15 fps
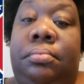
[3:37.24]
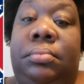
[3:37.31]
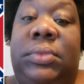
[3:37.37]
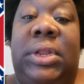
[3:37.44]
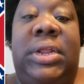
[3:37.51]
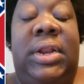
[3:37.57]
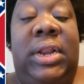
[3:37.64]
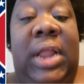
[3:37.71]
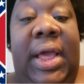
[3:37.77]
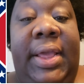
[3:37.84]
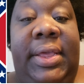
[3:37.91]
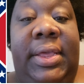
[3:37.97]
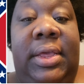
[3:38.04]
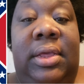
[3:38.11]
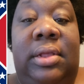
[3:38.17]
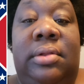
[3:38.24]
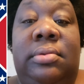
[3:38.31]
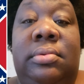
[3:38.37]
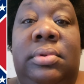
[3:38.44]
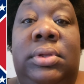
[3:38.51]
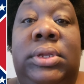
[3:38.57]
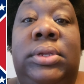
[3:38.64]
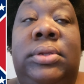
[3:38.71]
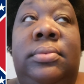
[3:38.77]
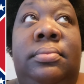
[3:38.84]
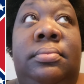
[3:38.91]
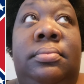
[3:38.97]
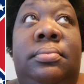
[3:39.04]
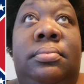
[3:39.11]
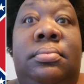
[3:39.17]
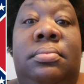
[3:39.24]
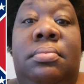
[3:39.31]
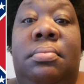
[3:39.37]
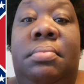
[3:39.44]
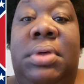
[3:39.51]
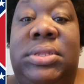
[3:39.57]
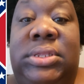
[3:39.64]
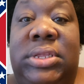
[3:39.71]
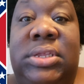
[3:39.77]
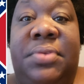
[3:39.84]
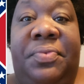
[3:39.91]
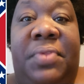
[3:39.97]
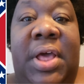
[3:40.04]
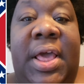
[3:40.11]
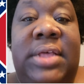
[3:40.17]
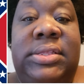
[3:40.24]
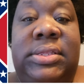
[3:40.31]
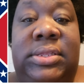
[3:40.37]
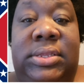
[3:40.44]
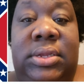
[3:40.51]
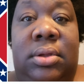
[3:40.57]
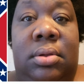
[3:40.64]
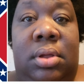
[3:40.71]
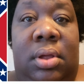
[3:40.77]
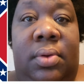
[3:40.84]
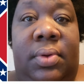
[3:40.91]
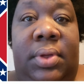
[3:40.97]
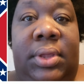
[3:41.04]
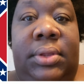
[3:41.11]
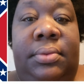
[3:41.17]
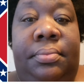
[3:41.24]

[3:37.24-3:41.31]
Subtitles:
and didn't like it, but Six Flags is still going.